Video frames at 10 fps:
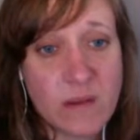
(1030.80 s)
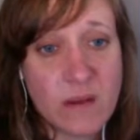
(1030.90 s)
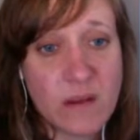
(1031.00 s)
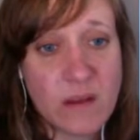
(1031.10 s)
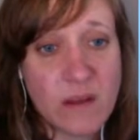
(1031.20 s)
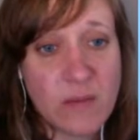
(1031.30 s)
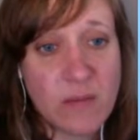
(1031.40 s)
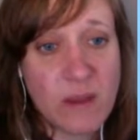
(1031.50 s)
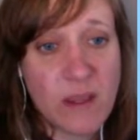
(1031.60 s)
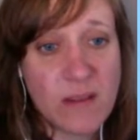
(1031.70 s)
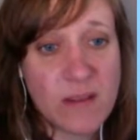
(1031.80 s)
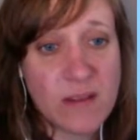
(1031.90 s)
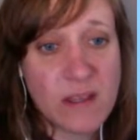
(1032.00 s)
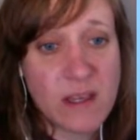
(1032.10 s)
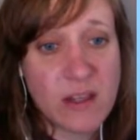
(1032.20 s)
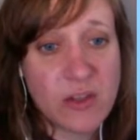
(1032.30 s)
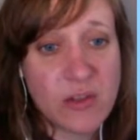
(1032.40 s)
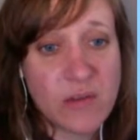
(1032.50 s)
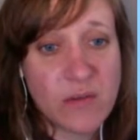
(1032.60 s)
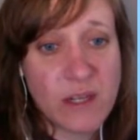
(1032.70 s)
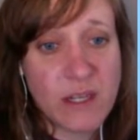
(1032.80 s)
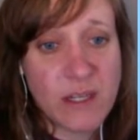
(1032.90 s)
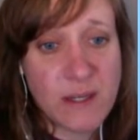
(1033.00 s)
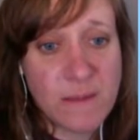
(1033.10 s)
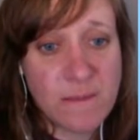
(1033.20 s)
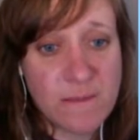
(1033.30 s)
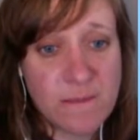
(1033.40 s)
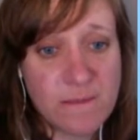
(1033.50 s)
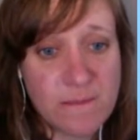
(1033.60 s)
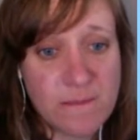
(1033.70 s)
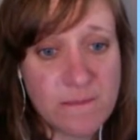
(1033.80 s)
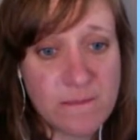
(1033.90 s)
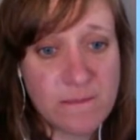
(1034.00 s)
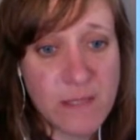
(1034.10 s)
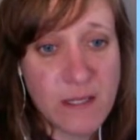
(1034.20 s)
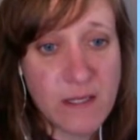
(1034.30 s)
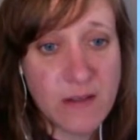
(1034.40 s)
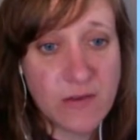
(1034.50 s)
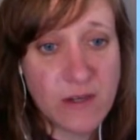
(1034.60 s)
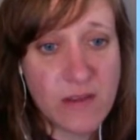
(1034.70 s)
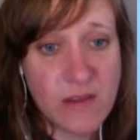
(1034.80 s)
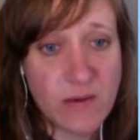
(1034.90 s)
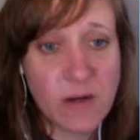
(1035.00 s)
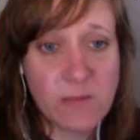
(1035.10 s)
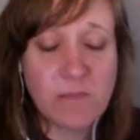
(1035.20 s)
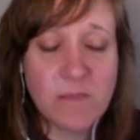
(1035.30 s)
and make this H3 heading 3. There we go.